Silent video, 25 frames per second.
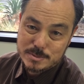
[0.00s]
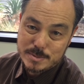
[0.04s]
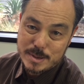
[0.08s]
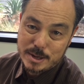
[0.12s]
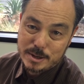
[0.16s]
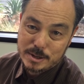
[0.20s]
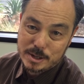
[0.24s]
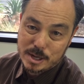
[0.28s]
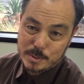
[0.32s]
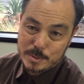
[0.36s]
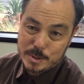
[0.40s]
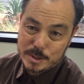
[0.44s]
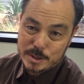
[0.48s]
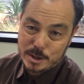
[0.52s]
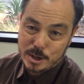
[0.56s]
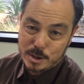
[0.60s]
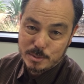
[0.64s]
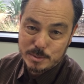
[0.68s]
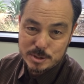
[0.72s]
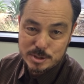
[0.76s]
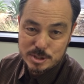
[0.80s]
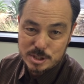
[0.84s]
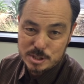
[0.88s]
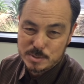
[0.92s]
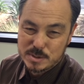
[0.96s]
made her come in here,
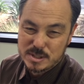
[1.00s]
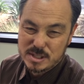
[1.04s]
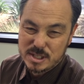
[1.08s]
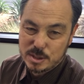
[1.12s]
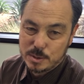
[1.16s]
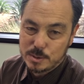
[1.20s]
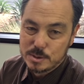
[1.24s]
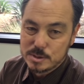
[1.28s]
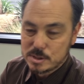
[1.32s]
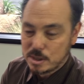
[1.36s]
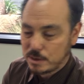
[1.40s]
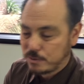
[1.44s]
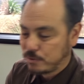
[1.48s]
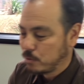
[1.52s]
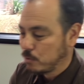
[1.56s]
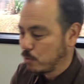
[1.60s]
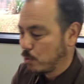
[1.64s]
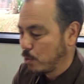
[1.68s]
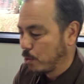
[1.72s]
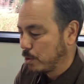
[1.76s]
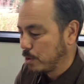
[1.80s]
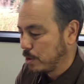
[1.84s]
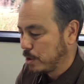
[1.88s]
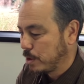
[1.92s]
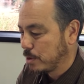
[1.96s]
but she's been dealing with stuff for
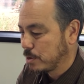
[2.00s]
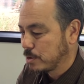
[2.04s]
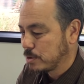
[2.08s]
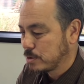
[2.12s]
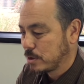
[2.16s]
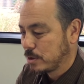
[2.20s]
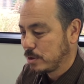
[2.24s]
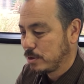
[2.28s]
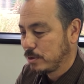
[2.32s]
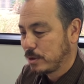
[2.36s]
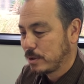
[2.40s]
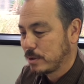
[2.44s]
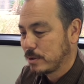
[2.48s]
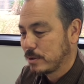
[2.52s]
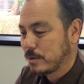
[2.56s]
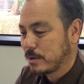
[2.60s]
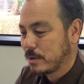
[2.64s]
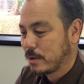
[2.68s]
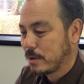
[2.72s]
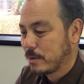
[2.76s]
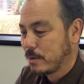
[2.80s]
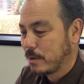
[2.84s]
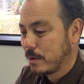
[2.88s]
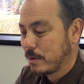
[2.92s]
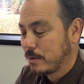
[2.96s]
more years than you can,
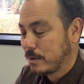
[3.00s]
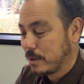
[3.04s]
uh,